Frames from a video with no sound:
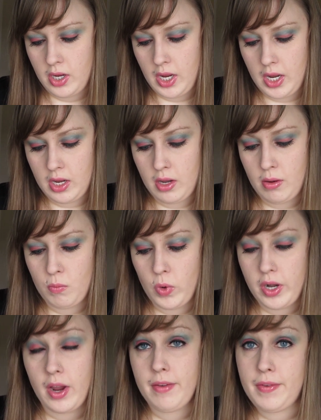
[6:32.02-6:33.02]
And
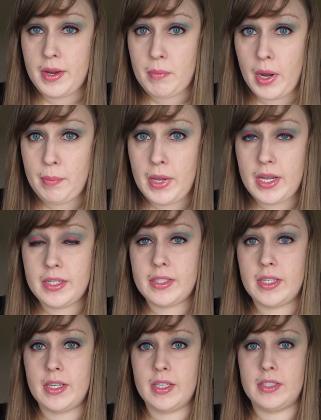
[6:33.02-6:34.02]
what I feed my pigs
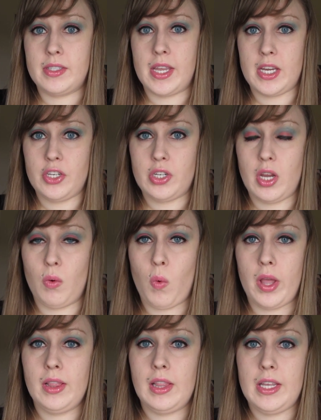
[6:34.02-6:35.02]
is they each get
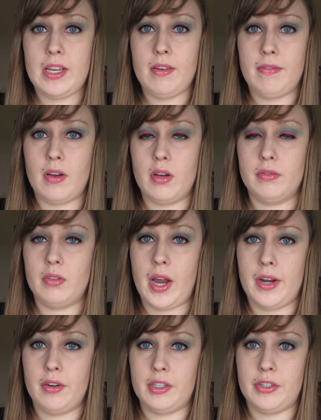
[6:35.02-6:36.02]
1 leaf of
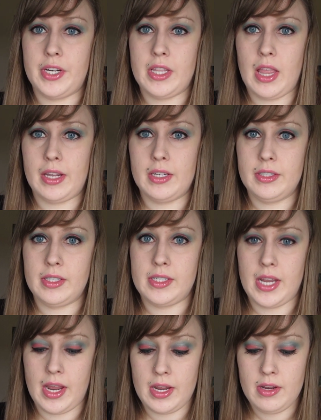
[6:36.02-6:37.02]
red or green lettuce a
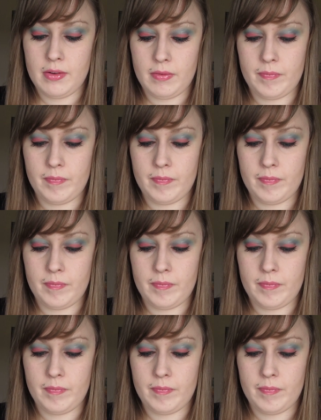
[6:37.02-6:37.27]
day.